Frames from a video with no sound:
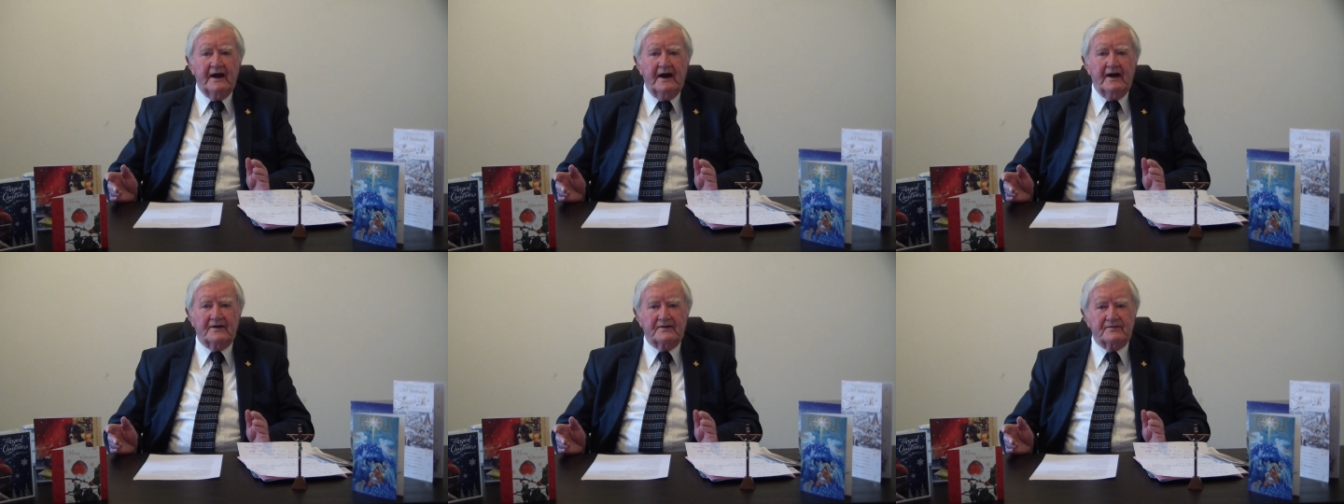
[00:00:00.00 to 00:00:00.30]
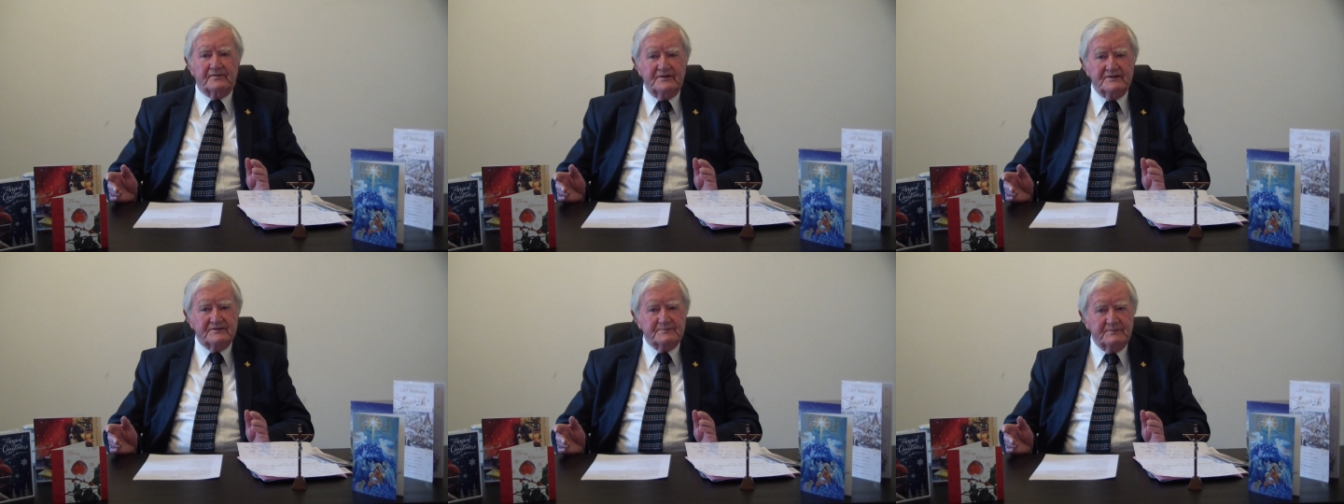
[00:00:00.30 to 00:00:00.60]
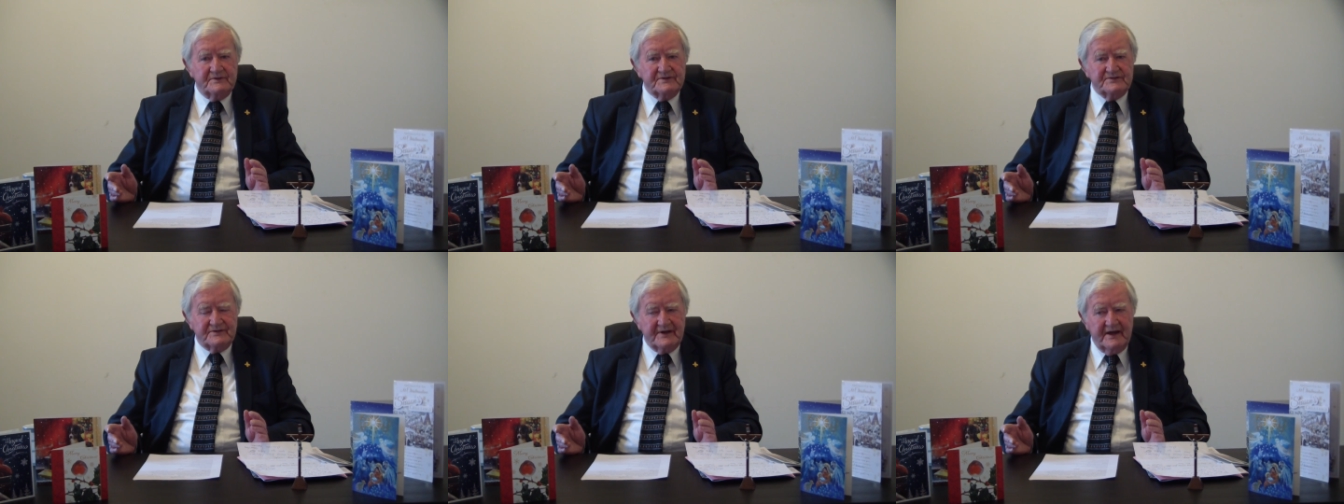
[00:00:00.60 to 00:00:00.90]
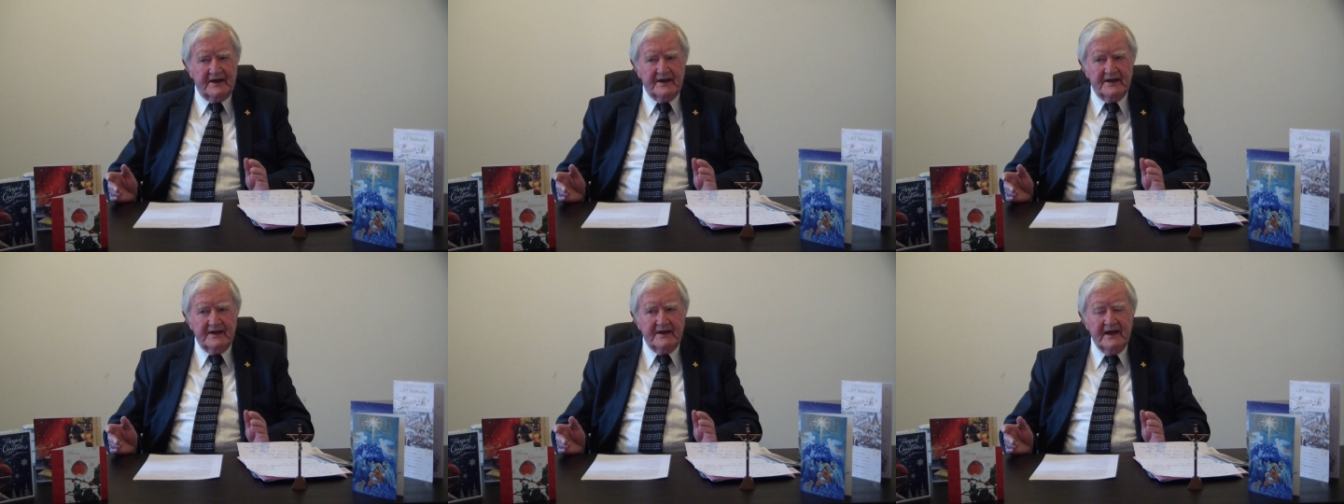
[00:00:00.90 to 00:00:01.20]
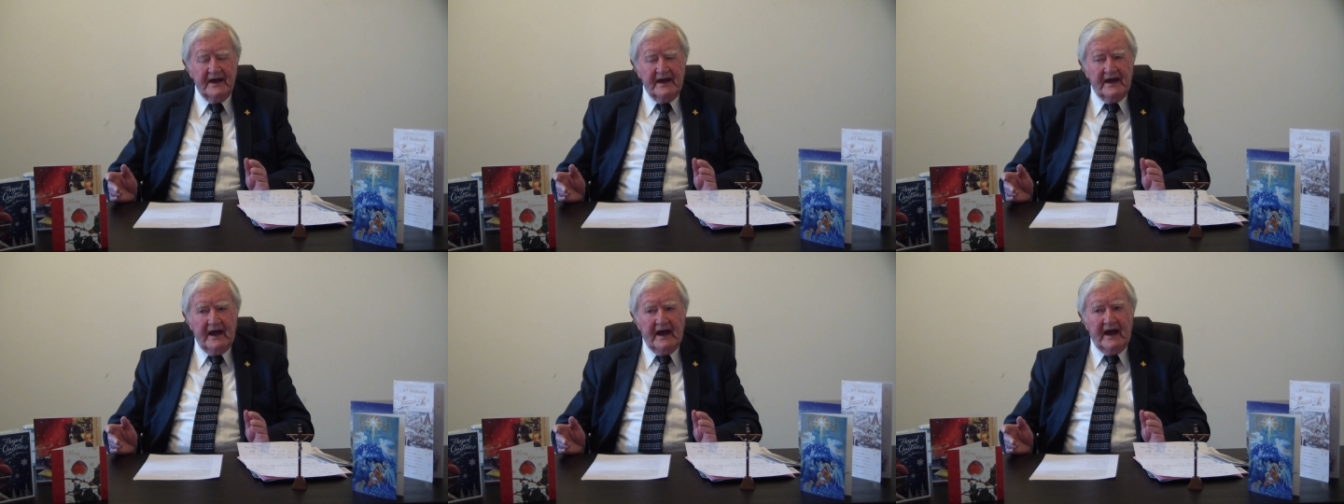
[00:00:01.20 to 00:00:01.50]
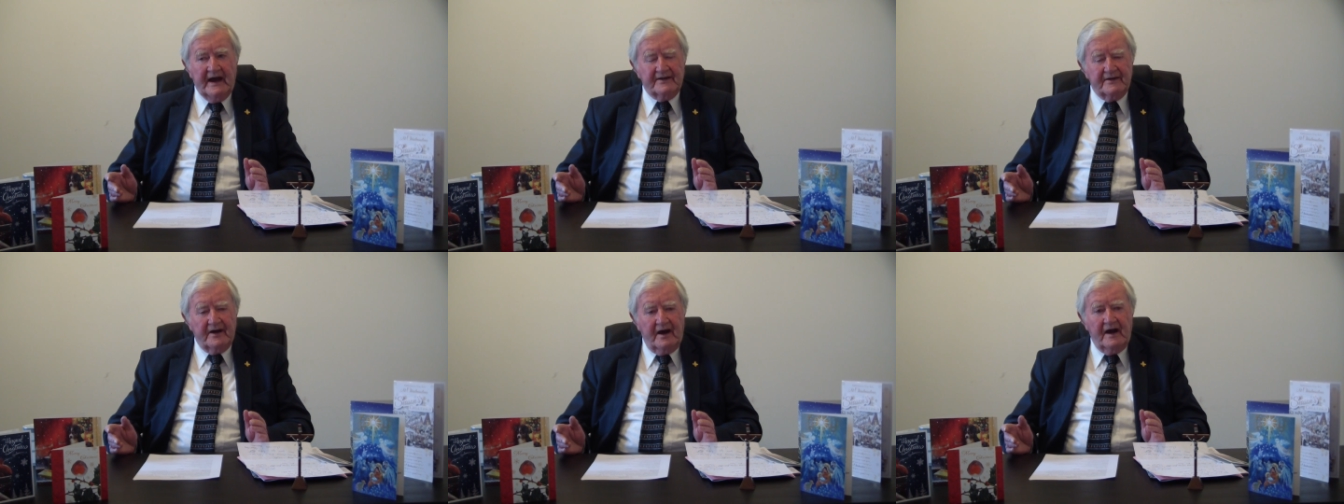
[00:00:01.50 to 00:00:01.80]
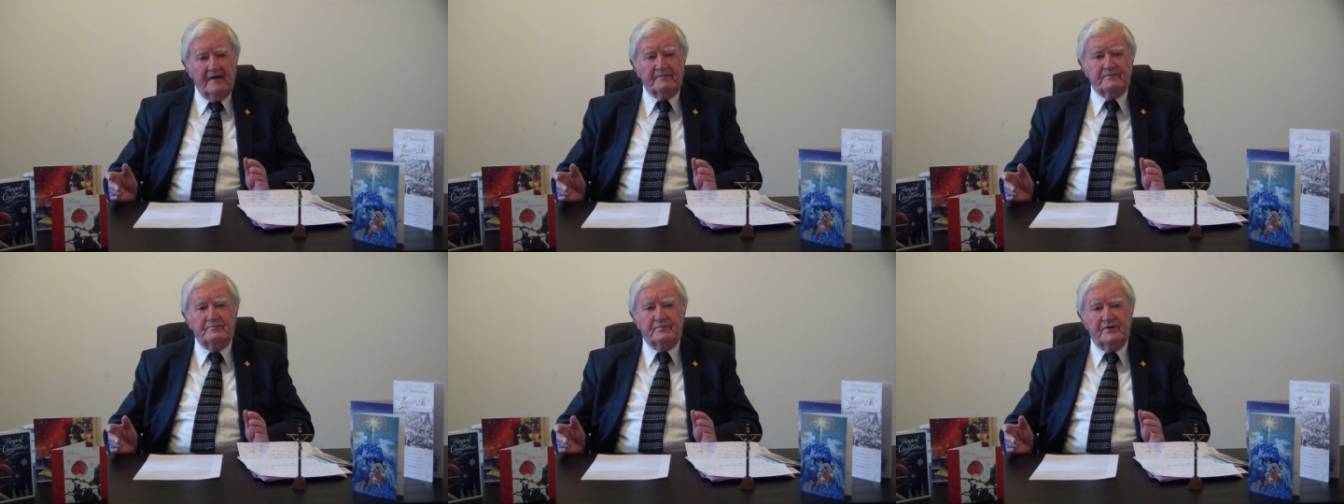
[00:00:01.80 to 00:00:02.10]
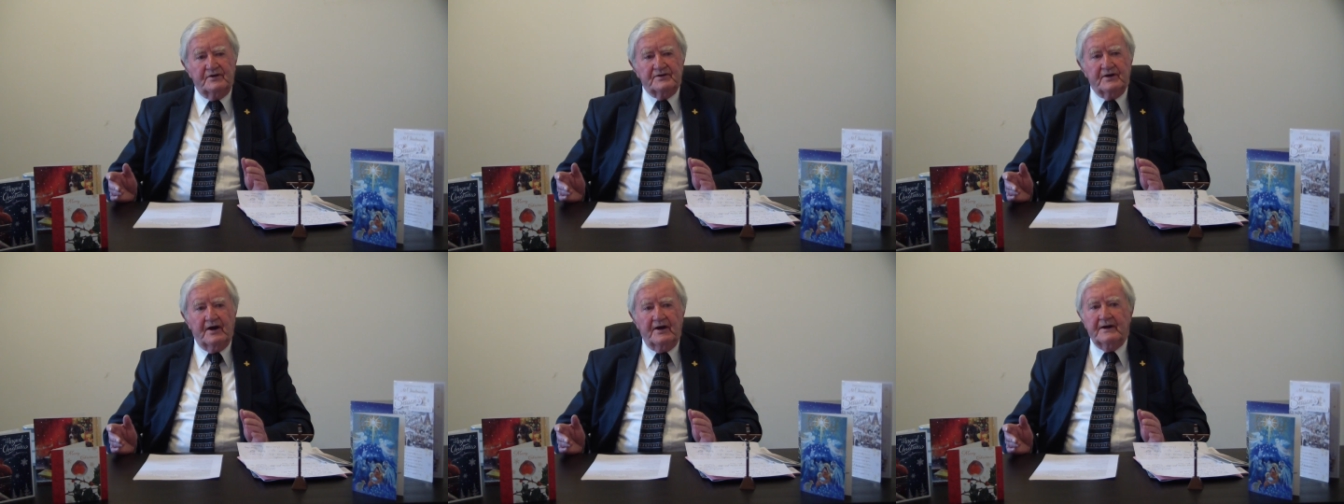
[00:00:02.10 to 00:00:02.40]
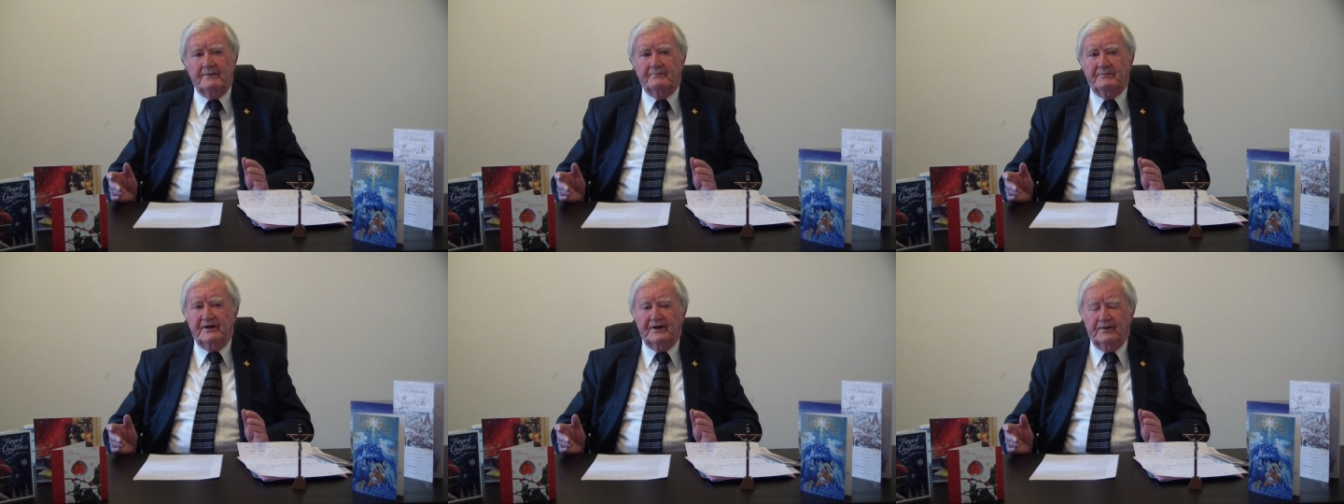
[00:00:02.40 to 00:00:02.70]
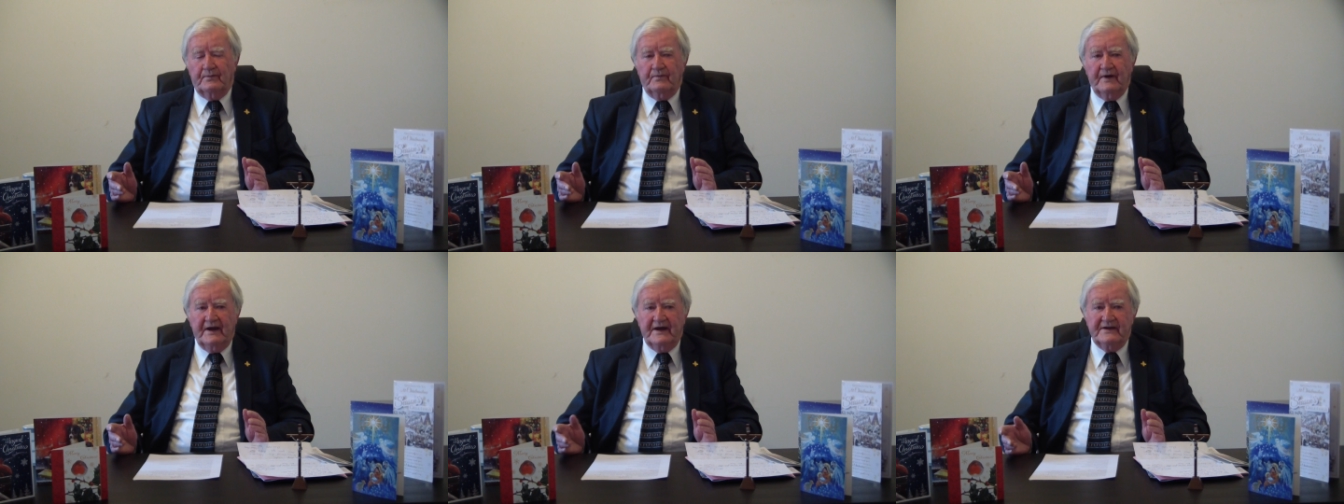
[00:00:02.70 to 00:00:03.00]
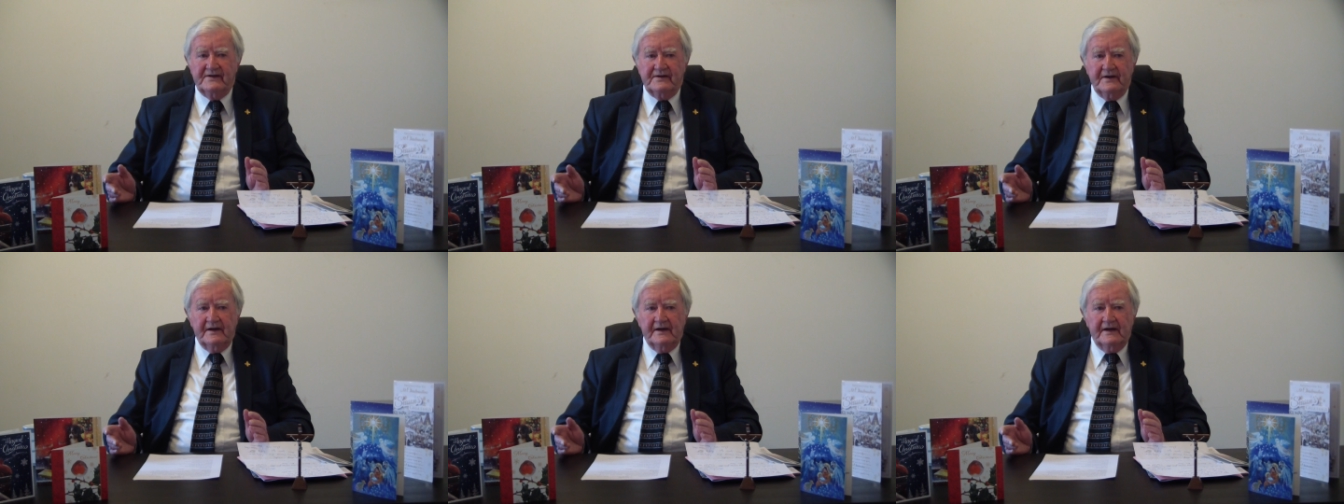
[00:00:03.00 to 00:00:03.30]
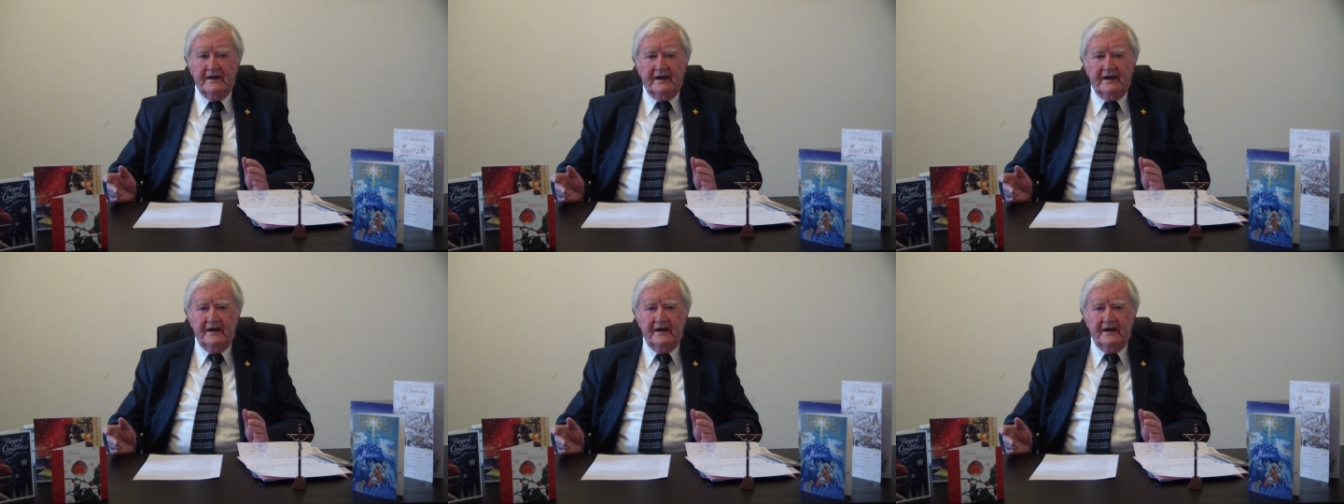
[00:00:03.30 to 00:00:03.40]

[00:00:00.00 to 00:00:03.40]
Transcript: on Christmas Day, and they often put on a bit of weight